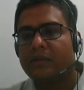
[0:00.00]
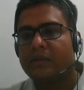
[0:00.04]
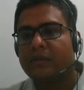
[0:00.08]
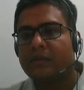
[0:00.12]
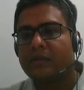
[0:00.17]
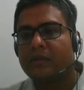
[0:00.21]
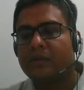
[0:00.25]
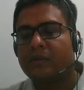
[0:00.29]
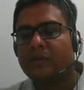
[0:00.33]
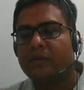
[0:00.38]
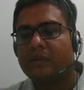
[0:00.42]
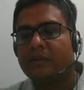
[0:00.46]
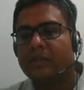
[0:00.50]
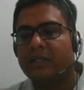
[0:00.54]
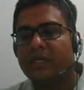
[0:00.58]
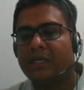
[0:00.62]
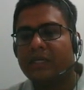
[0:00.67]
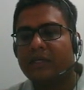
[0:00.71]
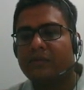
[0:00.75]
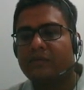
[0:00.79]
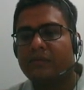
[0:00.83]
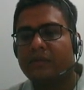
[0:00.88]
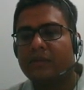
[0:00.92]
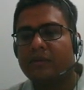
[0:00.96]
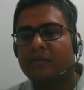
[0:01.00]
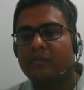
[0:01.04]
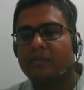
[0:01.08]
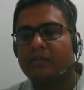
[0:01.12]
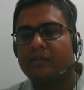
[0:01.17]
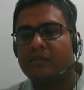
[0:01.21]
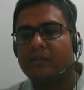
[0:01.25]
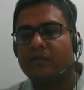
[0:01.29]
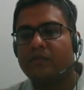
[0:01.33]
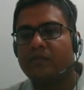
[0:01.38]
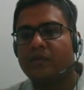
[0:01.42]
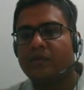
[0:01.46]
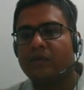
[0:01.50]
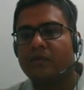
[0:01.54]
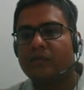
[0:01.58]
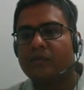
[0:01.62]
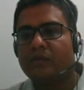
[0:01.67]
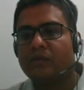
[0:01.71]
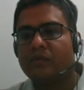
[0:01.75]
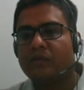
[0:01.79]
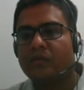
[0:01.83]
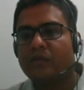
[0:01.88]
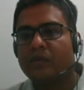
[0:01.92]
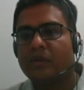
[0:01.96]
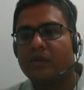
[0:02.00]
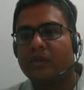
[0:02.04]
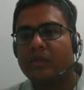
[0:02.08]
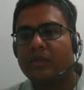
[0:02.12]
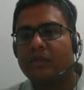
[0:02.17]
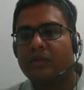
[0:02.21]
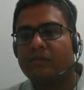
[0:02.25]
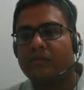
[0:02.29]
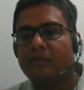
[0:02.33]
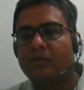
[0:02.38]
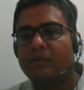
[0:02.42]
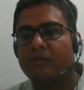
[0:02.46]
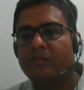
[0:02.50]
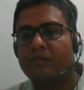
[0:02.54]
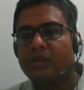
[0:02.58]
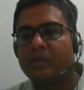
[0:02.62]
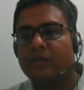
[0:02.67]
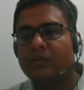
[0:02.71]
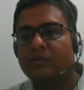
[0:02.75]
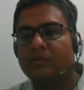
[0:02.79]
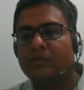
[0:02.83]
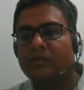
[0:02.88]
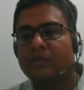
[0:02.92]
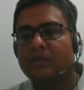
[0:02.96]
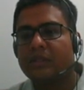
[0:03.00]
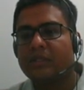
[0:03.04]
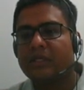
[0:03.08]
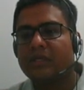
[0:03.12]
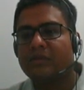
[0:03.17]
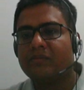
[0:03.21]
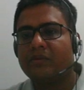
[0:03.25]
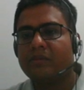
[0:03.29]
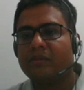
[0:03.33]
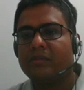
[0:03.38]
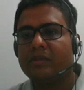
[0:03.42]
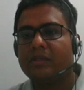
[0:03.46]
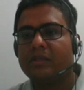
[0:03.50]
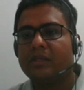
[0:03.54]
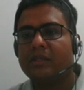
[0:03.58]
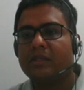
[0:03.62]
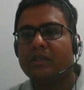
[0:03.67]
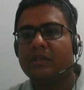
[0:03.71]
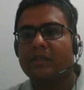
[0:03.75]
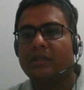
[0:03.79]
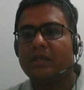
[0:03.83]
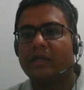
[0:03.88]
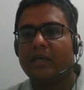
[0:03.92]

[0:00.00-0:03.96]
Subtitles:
Now that will work done from B to C, that will be the